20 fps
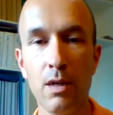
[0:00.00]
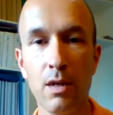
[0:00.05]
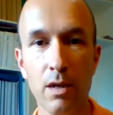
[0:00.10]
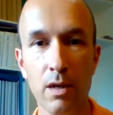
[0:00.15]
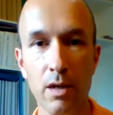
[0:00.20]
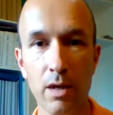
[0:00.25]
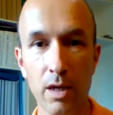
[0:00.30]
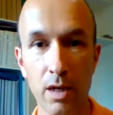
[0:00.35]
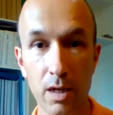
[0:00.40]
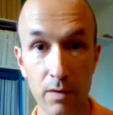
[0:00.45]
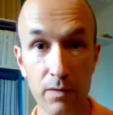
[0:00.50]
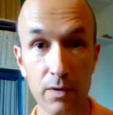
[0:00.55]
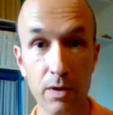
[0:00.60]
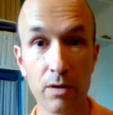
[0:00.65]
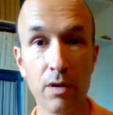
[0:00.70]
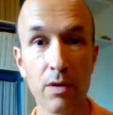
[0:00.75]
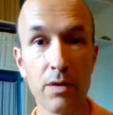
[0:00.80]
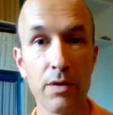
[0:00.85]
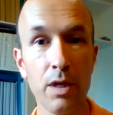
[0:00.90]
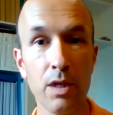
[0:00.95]
uh, if there
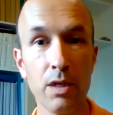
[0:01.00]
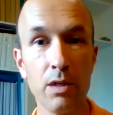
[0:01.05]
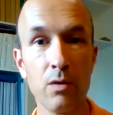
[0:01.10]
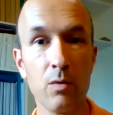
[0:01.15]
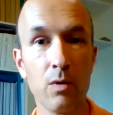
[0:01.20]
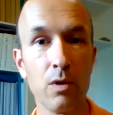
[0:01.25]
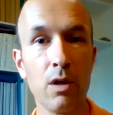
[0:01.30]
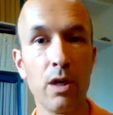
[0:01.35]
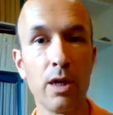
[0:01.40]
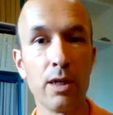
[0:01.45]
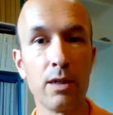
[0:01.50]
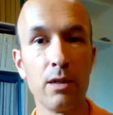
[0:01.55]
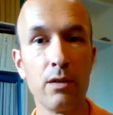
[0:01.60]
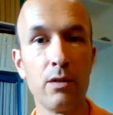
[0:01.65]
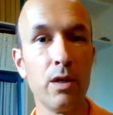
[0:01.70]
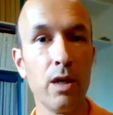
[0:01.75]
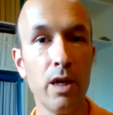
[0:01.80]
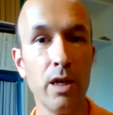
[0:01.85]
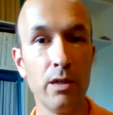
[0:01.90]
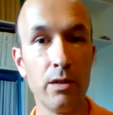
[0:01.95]
are things you would like to
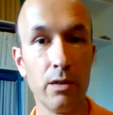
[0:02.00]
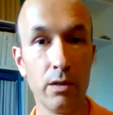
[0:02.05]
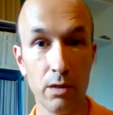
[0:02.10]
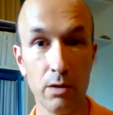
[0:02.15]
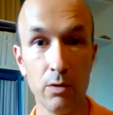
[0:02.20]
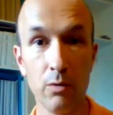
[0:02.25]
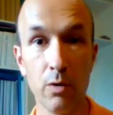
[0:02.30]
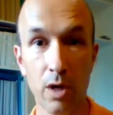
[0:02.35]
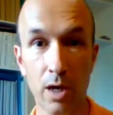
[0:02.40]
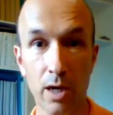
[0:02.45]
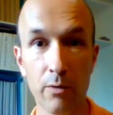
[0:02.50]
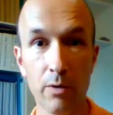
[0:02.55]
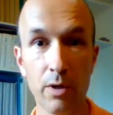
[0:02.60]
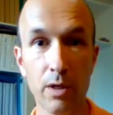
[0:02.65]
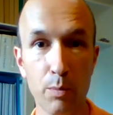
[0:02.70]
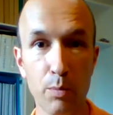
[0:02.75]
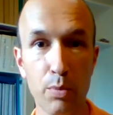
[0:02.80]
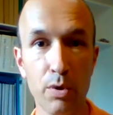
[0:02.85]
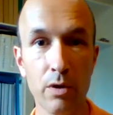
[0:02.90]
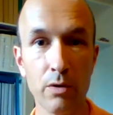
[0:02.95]
change and you are in
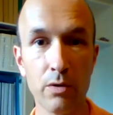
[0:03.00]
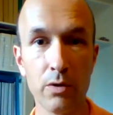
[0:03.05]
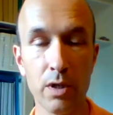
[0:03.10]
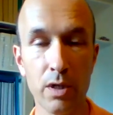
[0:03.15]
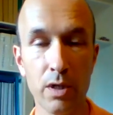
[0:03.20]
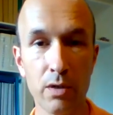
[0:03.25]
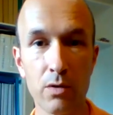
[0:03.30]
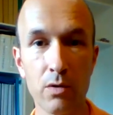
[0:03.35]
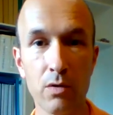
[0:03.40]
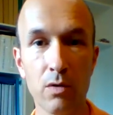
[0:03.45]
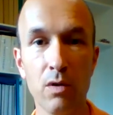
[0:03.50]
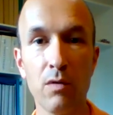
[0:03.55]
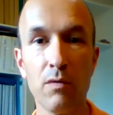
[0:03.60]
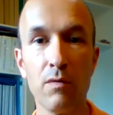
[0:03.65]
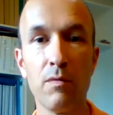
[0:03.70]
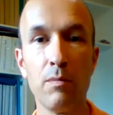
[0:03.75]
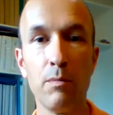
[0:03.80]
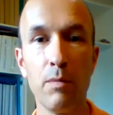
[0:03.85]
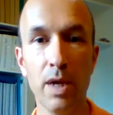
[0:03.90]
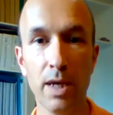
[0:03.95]
the process of
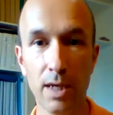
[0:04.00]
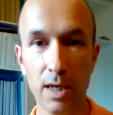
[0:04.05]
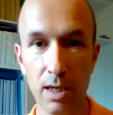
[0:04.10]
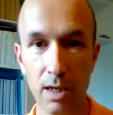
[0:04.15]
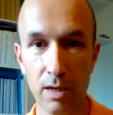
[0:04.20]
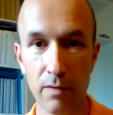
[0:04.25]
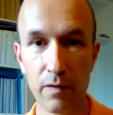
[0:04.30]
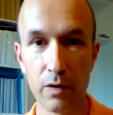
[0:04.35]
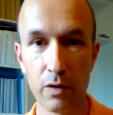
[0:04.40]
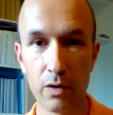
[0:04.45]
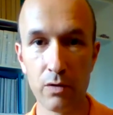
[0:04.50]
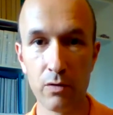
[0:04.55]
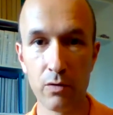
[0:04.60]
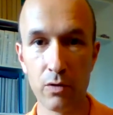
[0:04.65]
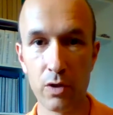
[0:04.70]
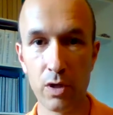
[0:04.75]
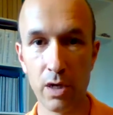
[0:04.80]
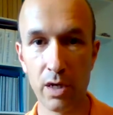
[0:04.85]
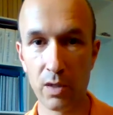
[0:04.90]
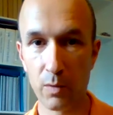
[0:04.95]
making efforts to
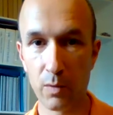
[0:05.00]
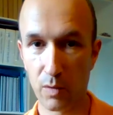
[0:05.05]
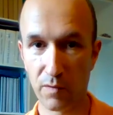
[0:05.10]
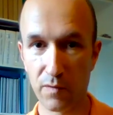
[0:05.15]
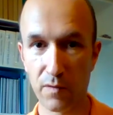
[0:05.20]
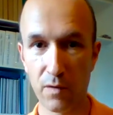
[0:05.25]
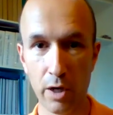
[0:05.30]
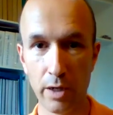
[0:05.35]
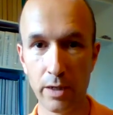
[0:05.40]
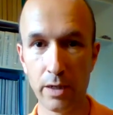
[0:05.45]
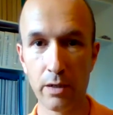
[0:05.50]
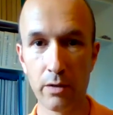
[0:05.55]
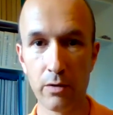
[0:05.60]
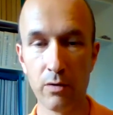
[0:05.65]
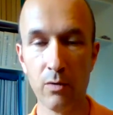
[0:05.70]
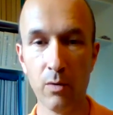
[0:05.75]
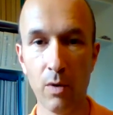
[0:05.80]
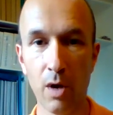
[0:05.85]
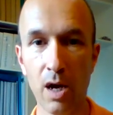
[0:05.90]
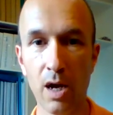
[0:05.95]
change but find it
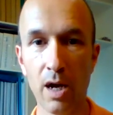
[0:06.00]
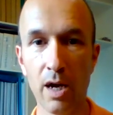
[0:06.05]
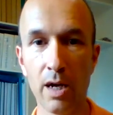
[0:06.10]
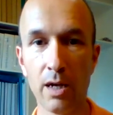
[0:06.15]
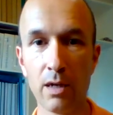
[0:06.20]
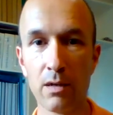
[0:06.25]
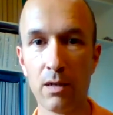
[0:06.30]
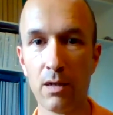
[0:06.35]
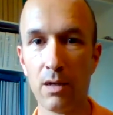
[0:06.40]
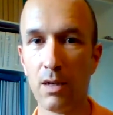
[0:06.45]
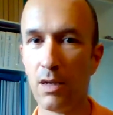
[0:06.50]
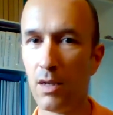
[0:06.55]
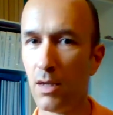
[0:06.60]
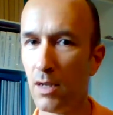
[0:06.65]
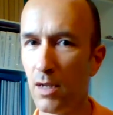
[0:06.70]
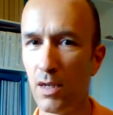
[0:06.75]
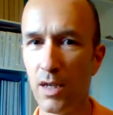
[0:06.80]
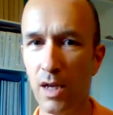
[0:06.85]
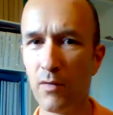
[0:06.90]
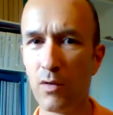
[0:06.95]
too hard,
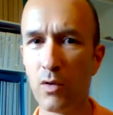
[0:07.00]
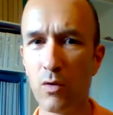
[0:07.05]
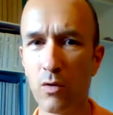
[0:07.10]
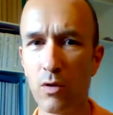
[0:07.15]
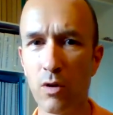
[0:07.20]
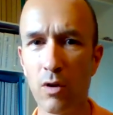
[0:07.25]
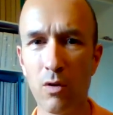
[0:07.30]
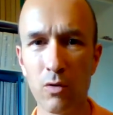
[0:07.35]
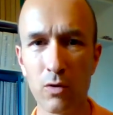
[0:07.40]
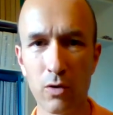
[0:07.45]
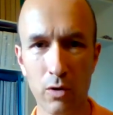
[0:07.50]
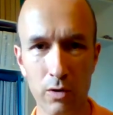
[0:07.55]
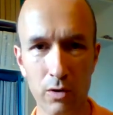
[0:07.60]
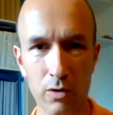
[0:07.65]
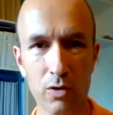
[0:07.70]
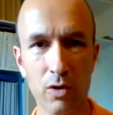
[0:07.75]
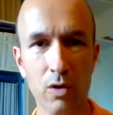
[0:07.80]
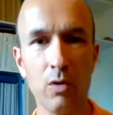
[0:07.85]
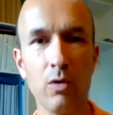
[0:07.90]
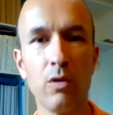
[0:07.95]
have a good old
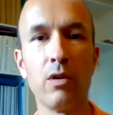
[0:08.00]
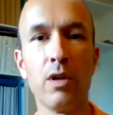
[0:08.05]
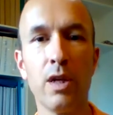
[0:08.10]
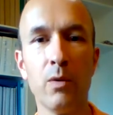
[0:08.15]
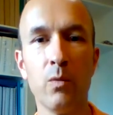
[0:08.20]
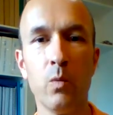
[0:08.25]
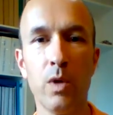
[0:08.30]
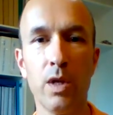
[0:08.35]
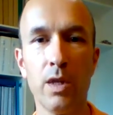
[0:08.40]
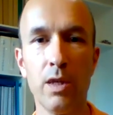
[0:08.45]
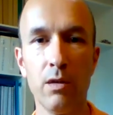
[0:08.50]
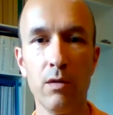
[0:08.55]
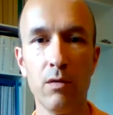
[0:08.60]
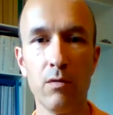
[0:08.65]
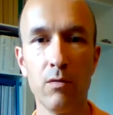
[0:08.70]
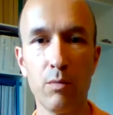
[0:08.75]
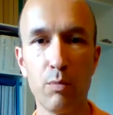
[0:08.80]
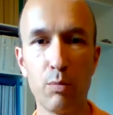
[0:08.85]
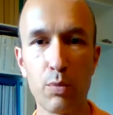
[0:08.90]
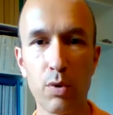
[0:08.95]
honest look at whether
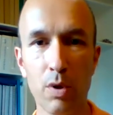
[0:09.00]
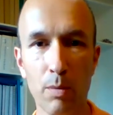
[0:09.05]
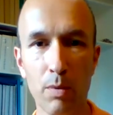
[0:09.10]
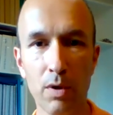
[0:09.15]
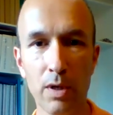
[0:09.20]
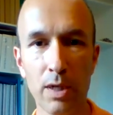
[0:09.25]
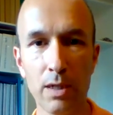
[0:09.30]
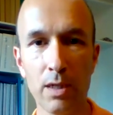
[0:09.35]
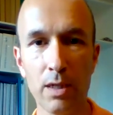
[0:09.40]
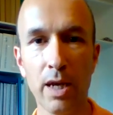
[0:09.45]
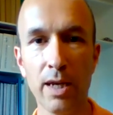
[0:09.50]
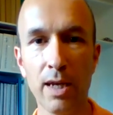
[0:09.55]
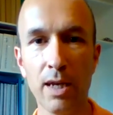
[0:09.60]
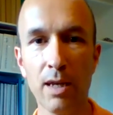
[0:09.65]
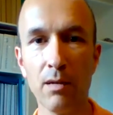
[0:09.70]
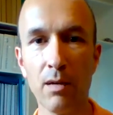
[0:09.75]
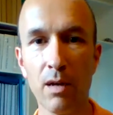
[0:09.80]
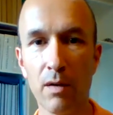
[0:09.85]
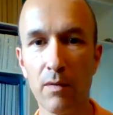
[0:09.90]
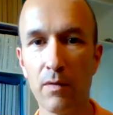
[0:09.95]
you're probably
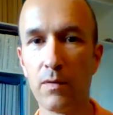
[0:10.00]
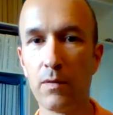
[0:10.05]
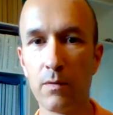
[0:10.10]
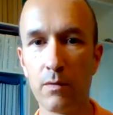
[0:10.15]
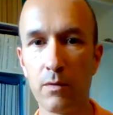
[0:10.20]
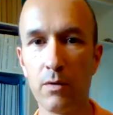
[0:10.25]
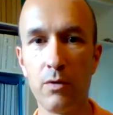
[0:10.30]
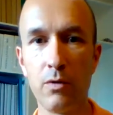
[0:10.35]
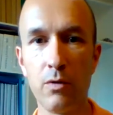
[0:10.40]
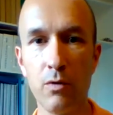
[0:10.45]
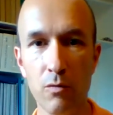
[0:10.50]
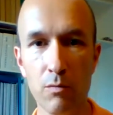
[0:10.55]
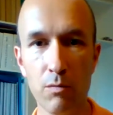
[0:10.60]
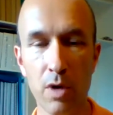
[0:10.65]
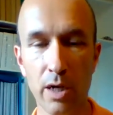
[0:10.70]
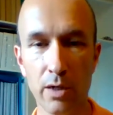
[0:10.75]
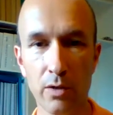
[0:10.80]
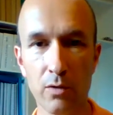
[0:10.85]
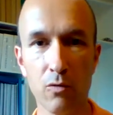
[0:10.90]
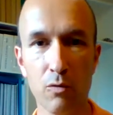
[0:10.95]
taking off too
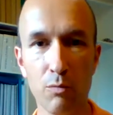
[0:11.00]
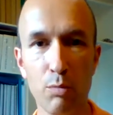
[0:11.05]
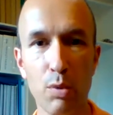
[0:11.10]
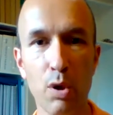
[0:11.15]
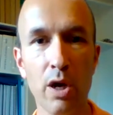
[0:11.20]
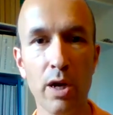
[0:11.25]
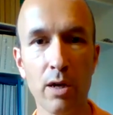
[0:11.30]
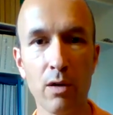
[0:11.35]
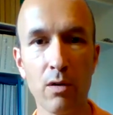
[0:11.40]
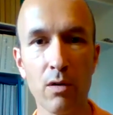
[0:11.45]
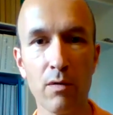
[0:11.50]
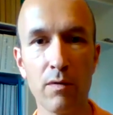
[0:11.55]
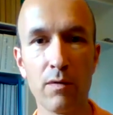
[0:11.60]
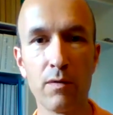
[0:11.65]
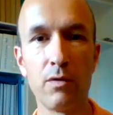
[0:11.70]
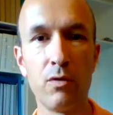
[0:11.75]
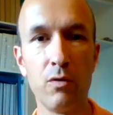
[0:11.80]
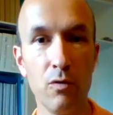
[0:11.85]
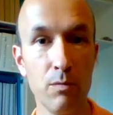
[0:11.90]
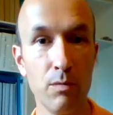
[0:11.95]
much or biting off
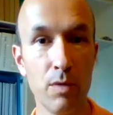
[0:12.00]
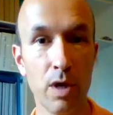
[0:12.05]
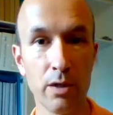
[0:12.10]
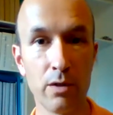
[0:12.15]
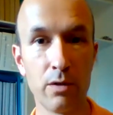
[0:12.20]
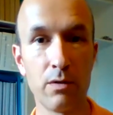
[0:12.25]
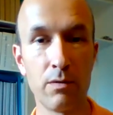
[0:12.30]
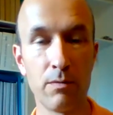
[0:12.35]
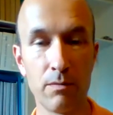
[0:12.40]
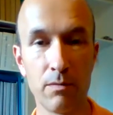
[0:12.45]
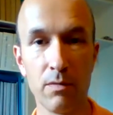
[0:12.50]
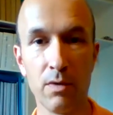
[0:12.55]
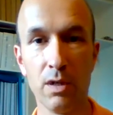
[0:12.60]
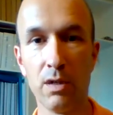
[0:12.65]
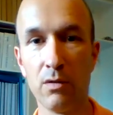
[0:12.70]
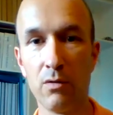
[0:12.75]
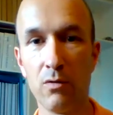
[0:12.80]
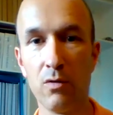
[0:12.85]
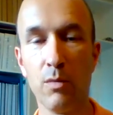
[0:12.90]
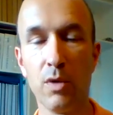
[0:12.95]
too much, you
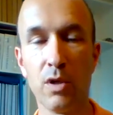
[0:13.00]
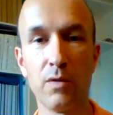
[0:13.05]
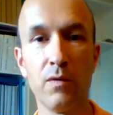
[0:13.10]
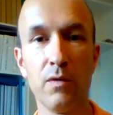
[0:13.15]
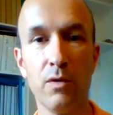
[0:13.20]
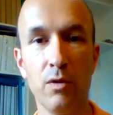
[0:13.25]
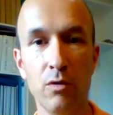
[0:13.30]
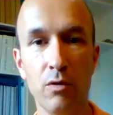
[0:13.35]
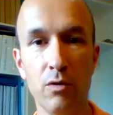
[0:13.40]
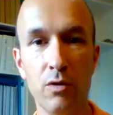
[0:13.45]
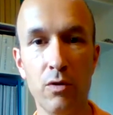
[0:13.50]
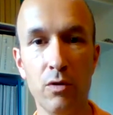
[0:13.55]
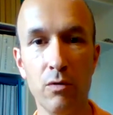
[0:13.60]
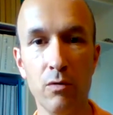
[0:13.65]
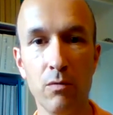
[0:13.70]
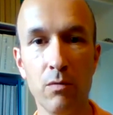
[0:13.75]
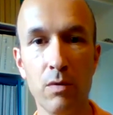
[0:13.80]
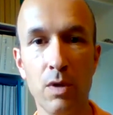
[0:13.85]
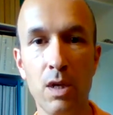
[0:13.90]
know, too much for you to chew.